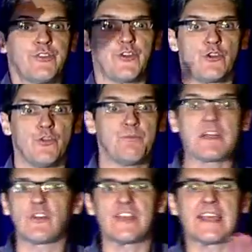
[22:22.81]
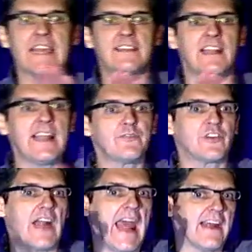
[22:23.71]
for you because I can
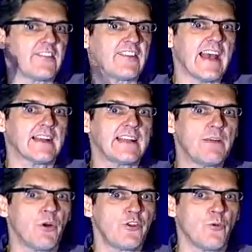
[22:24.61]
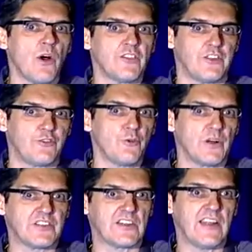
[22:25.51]
deliver exactly what you wanted. You
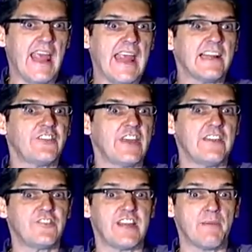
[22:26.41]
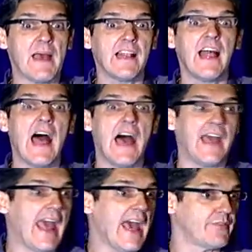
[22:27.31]
wanted English HTML,
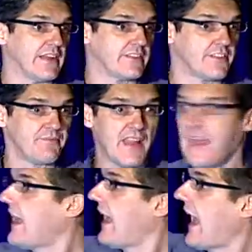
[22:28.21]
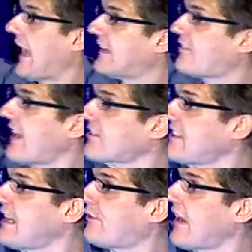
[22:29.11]
I have it. And it's
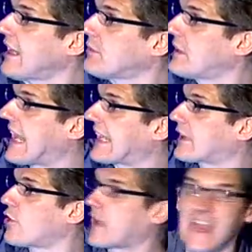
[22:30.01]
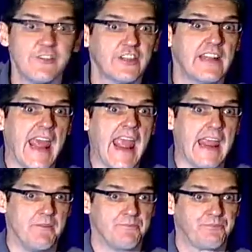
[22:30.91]
actually available at location A.